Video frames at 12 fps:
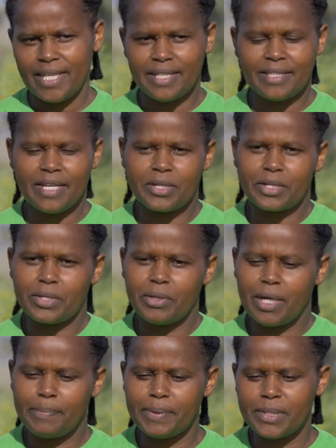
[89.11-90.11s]
And that grew
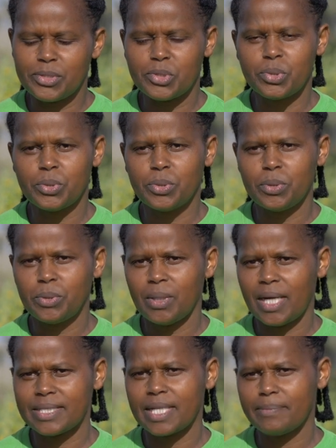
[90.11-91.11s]
up into
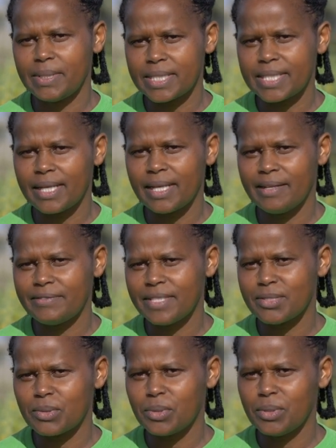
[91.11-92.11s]
a subject I loved
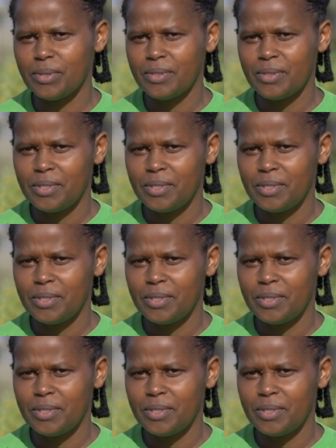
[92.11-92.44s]
in school,